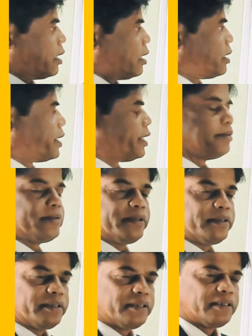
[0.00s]
early
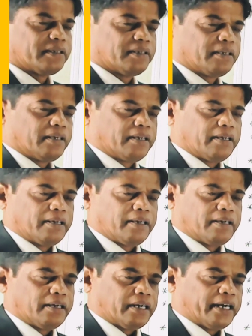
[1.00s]

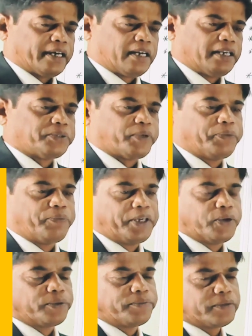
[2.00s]
I released one
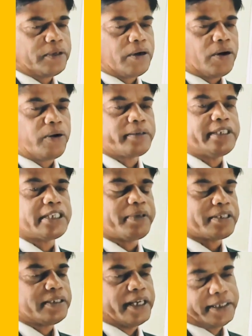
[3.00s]
video on
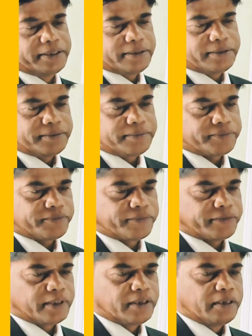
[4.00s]
disperse dice,
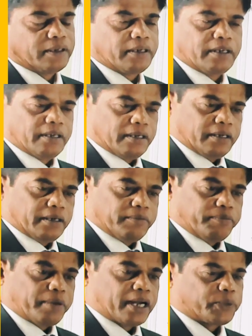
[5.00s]

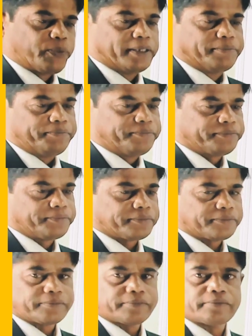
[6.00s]
part 1.
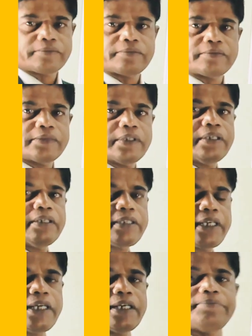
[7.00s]

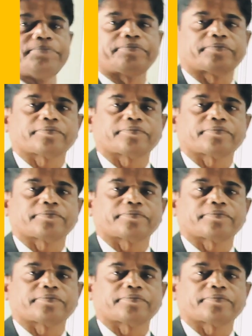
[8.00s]
See here,